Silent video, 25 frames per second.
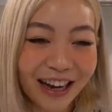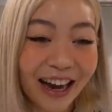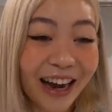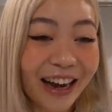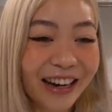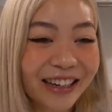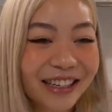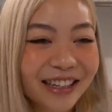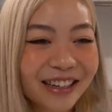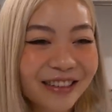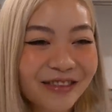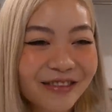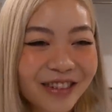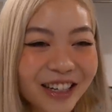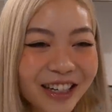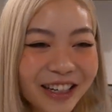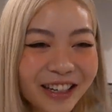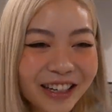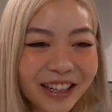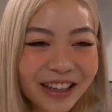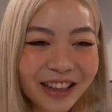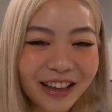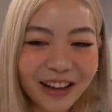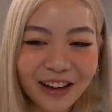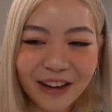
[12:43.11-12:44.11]
I actually
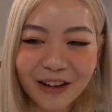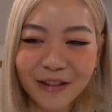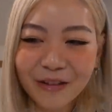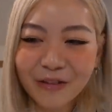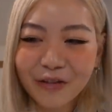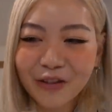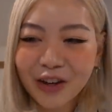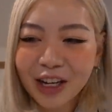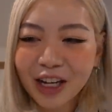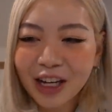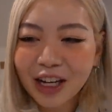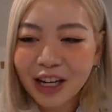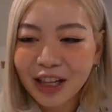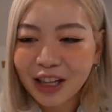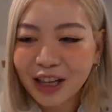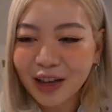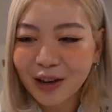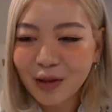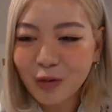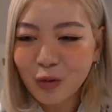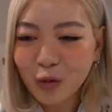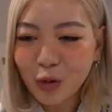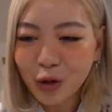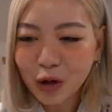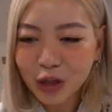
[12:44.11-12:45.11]
really love like
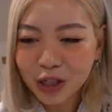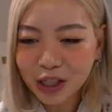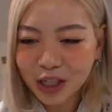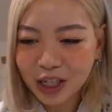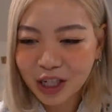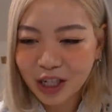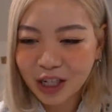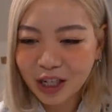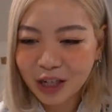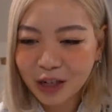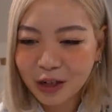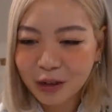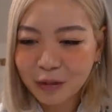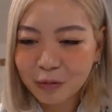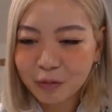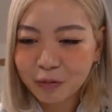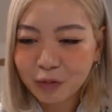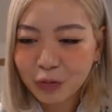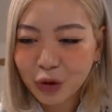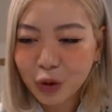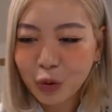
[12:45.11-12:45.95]
watching